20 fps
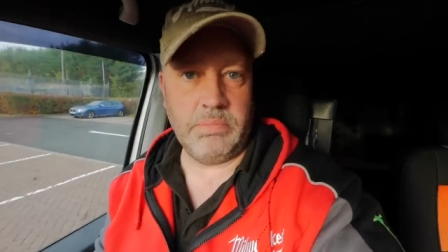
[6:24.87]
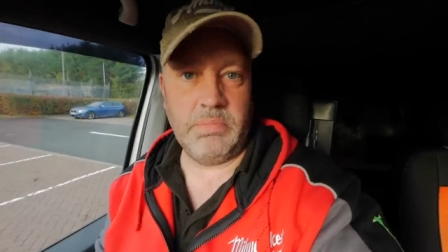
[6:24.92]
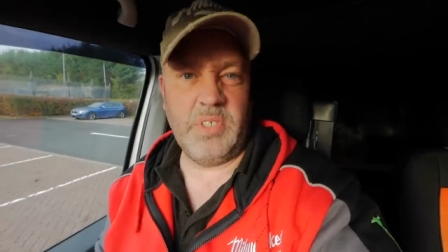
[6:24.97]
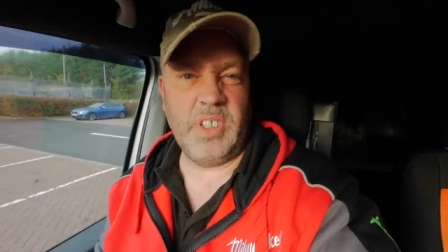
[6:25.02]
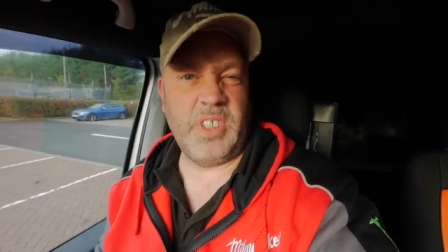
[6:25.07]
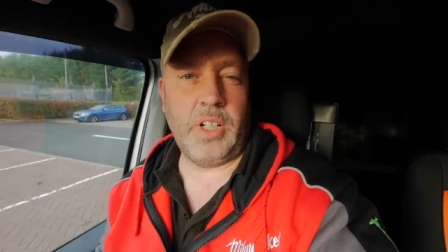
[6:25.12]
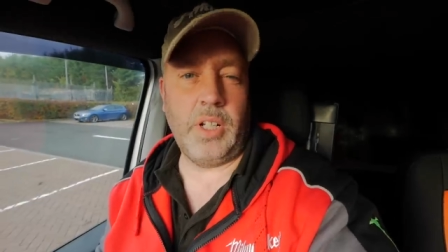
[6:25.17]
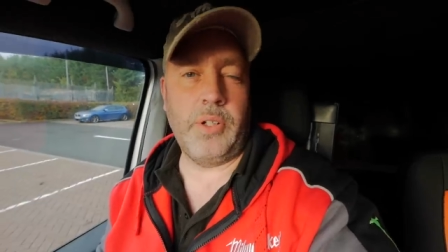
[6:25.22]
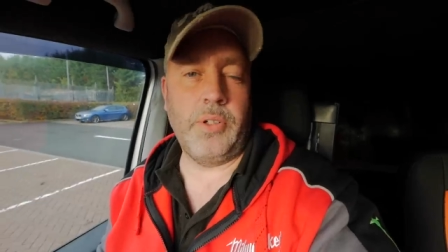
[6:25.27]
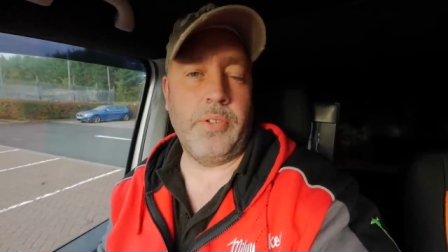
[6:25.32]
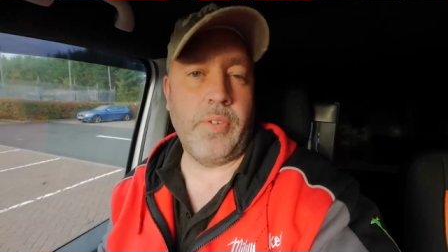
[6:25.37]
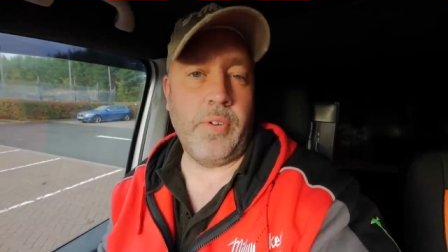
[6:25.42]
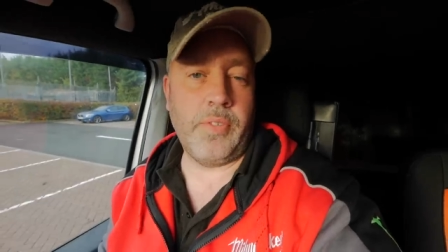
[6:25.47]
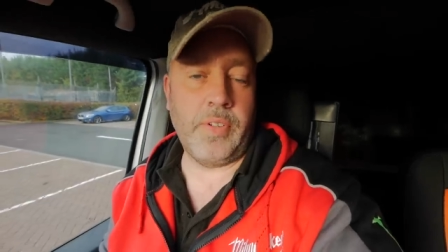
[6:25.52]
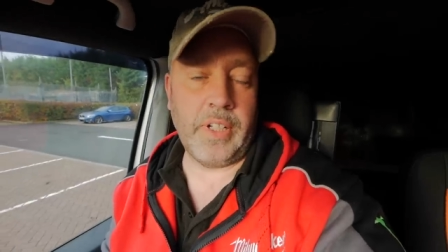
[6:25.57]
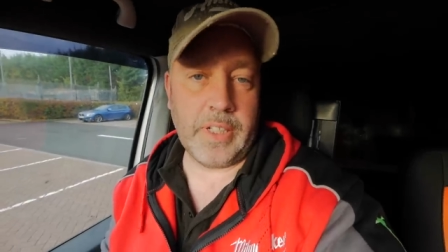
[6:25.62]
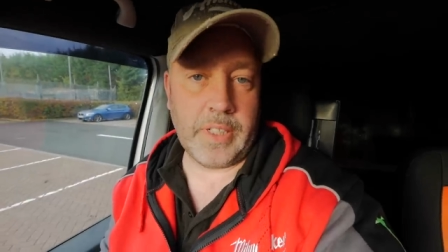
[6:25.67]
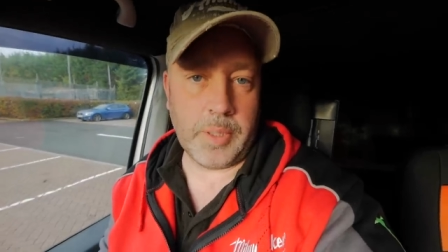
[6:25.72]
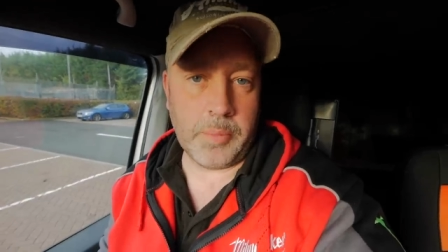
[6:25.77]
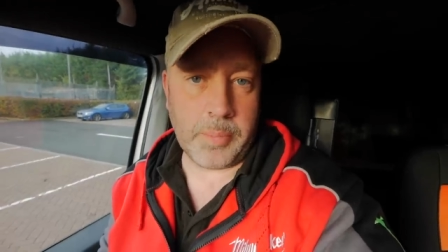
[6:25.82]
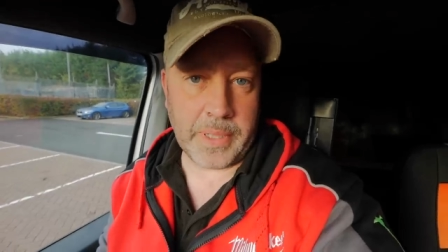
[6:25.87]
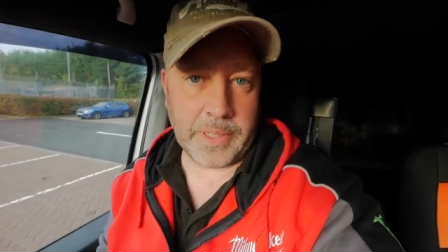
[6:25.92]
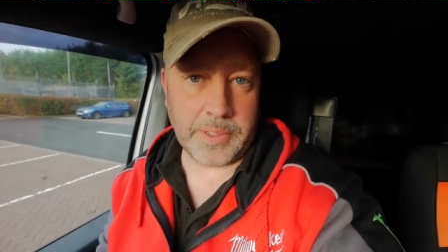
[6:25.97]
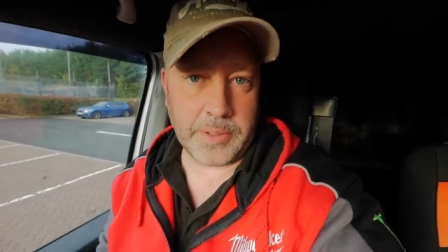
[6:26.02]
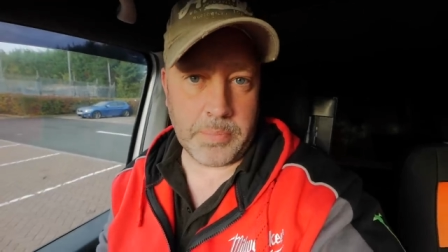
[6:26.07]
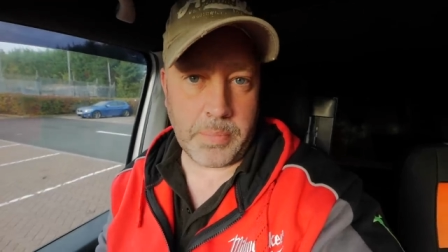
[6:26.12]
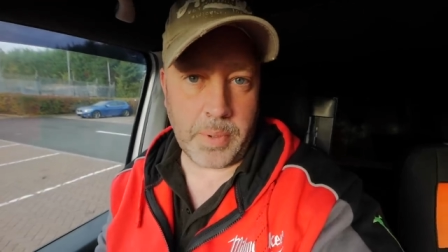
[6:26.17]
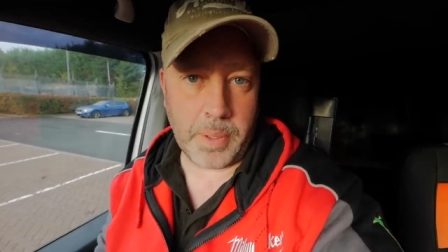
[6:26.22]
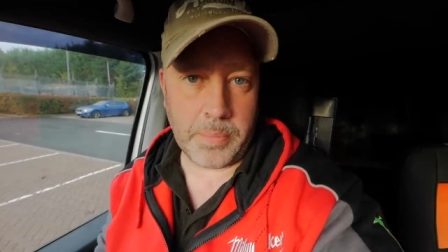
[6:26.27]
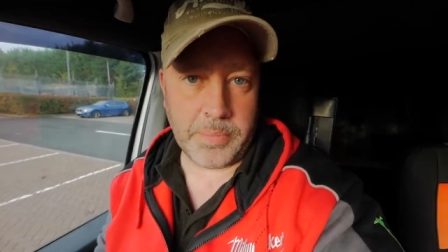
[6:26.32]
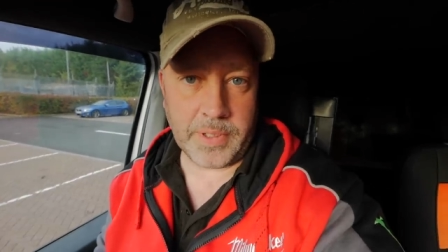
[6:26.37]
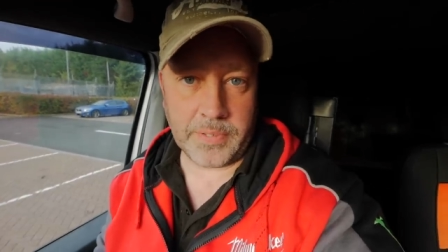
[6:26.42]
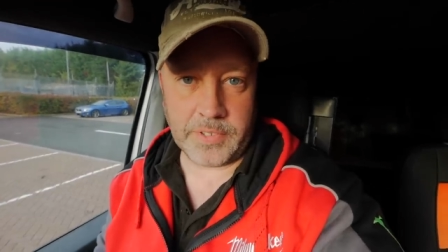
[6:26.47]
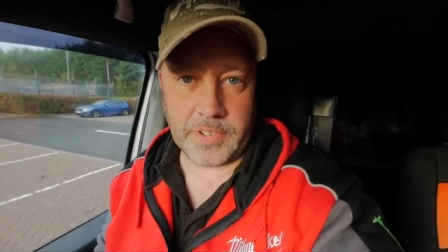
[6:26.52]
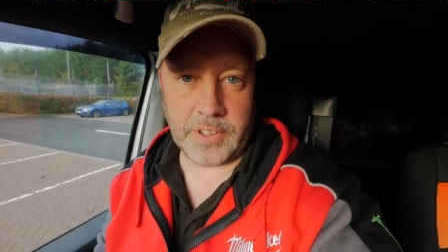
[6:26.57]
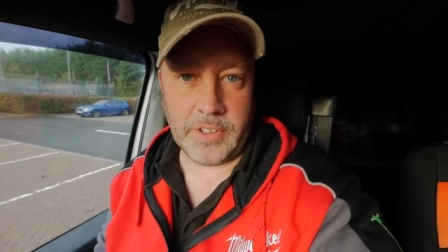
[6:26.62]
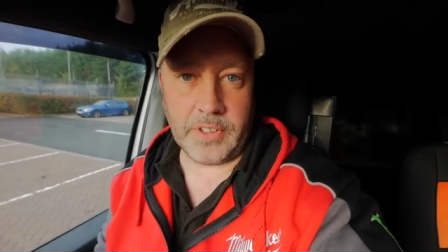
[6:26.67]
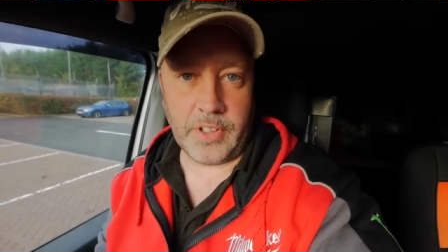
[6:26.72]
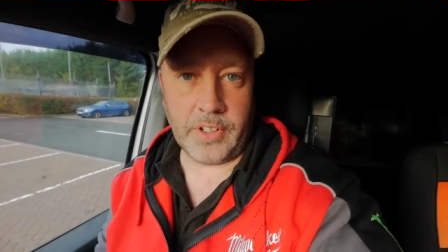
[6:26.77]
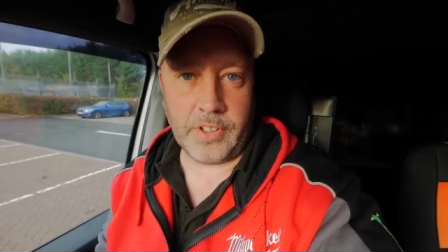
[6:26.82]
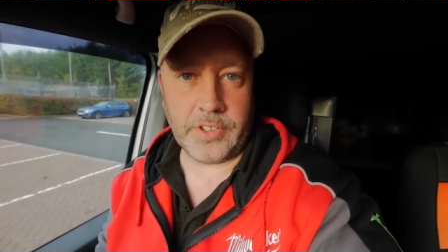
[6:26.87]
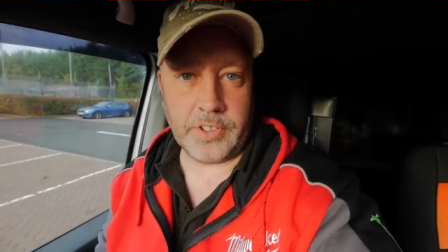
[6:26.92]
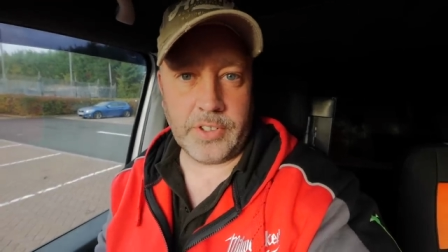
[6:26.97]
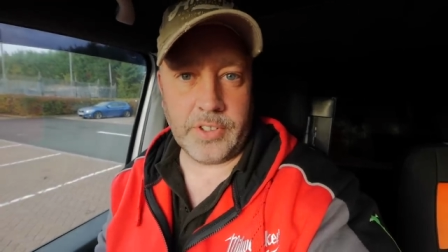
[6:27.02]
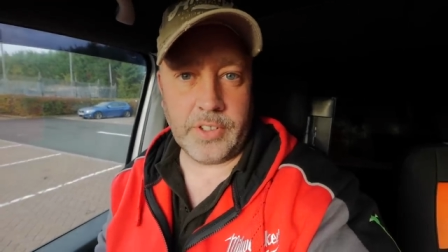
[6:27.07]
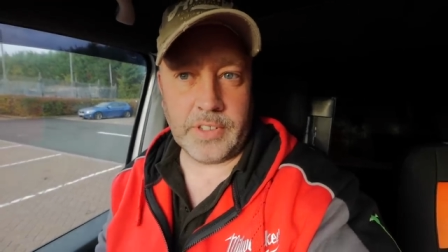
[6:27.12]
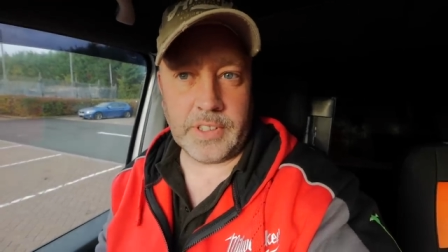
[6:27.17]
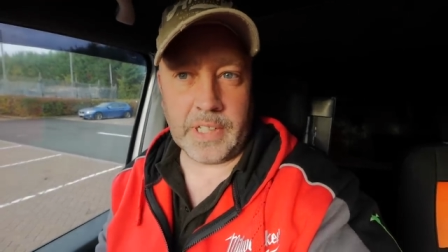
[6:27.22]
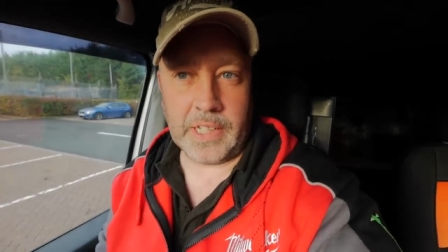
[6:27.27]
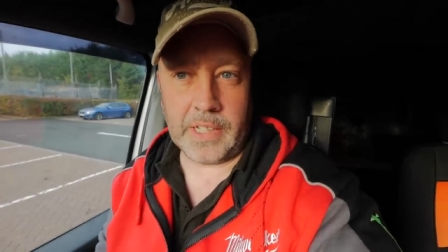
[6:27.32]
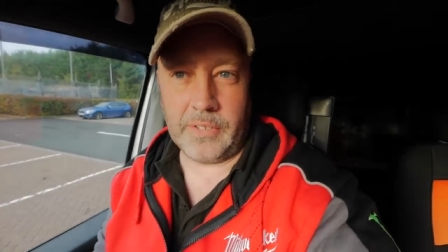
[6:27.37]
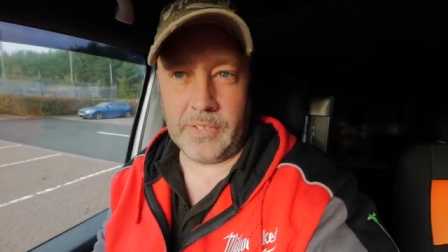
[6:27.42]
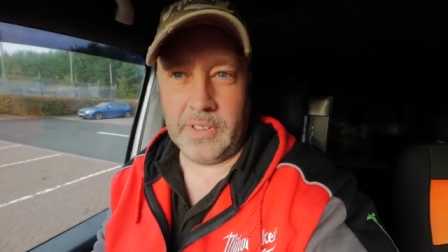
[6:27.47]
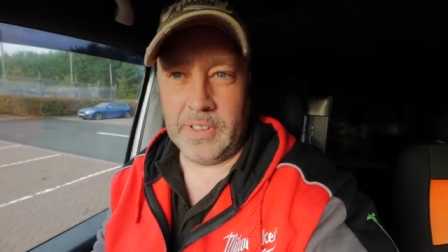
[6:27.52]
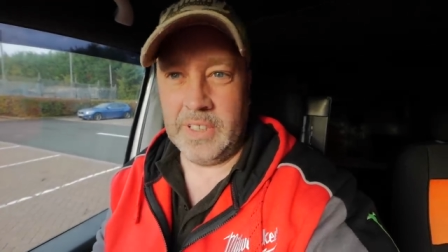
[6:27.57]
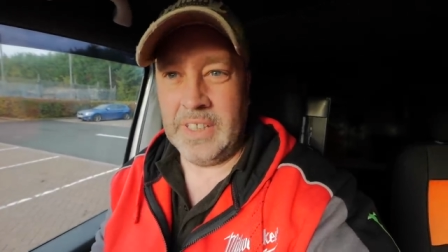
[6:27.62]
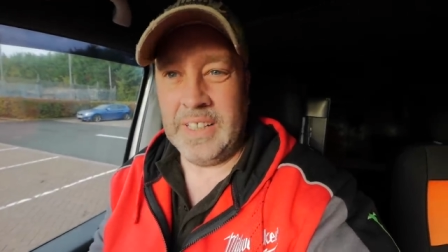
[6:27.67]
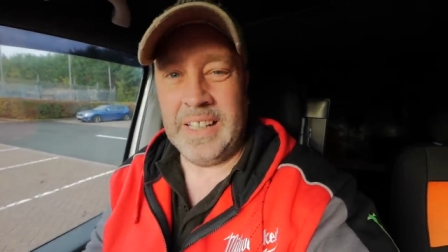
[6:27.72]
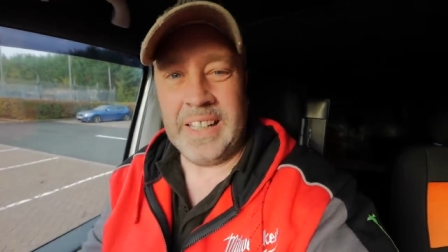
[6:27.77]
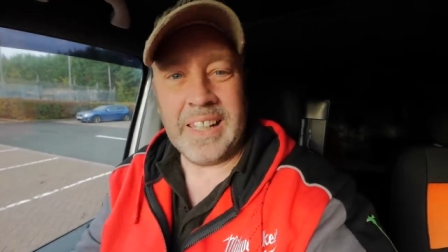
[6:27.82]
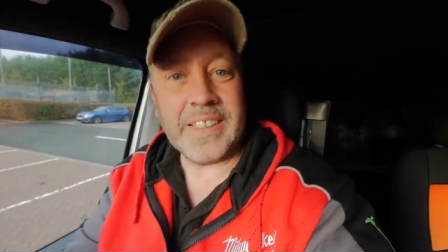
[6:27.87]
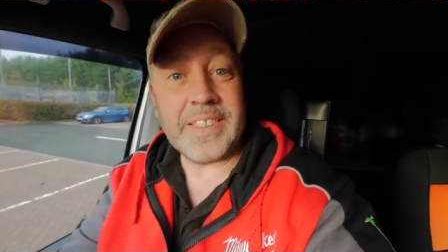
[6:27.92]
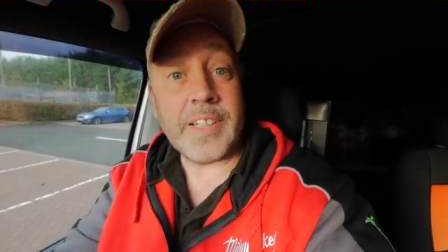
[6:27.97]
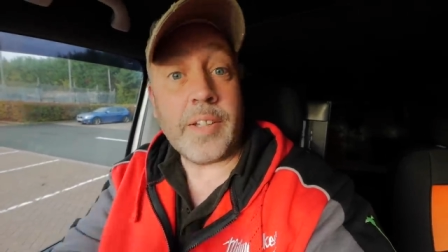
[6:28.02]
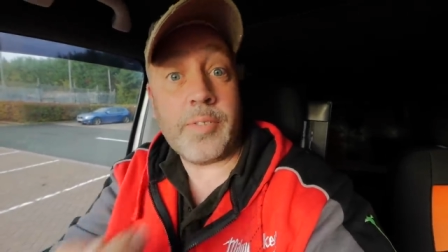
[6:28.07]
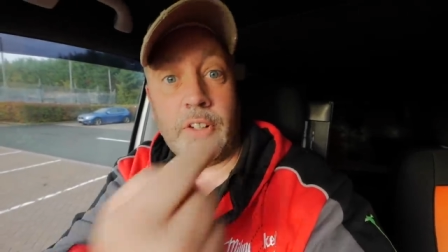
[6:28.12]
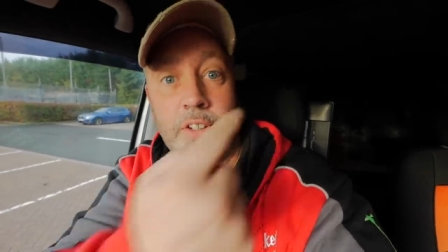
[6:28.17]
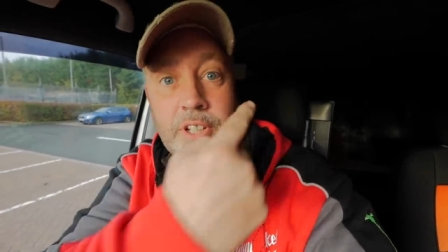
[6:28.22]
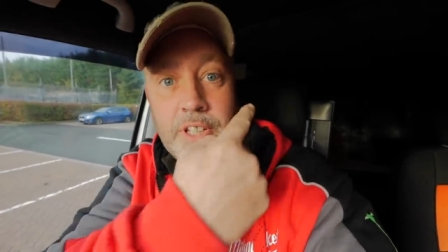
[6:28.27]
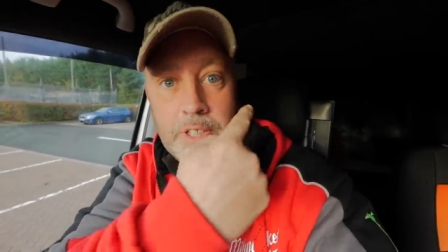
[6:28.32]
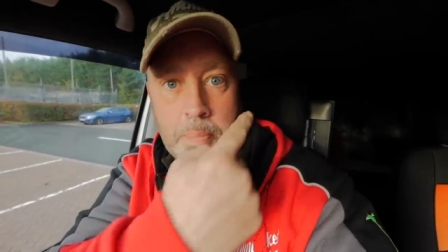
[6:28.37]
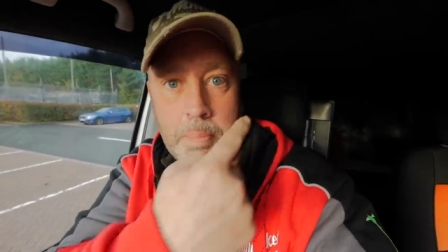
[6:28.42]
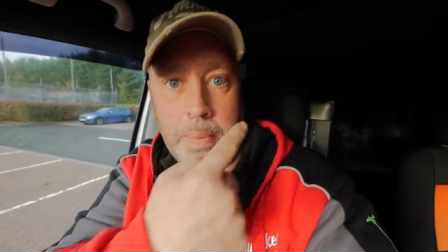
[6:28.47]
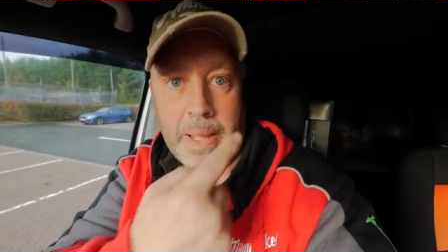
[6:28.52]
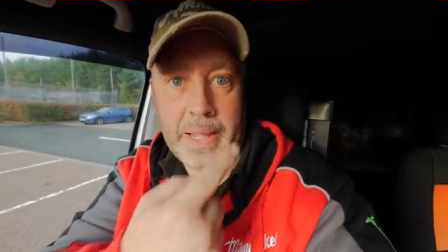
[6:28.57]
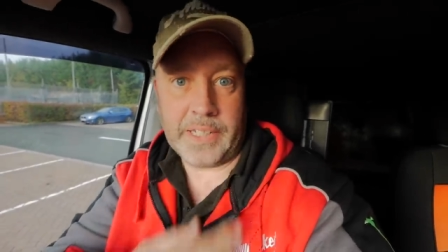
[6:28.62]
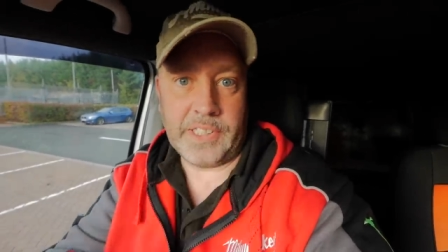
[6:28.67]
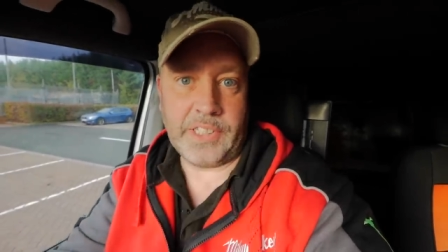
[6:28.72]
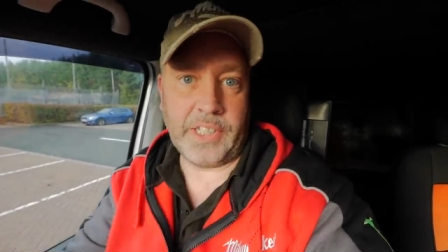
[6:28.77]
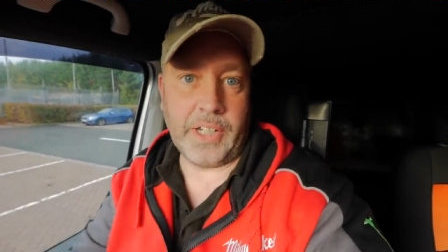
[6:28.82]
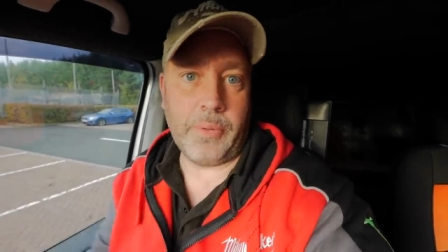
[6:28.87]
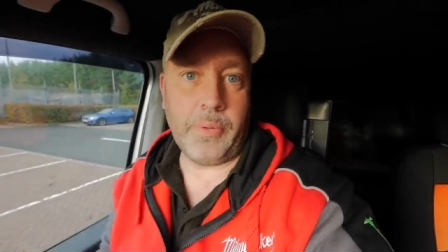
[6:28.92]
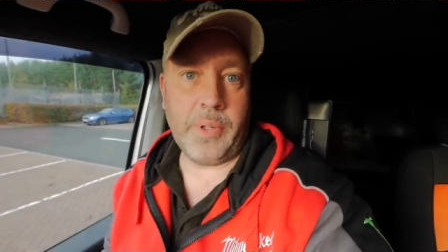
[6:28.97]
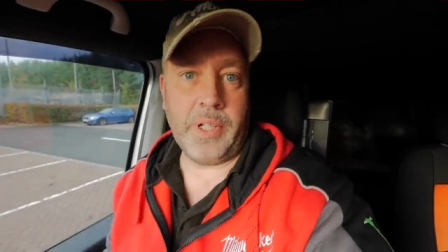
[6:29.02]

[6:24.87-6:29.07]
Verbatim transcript: there's a load of other little bits and bobs I've still got to sort out. Let's have a look in the back, shall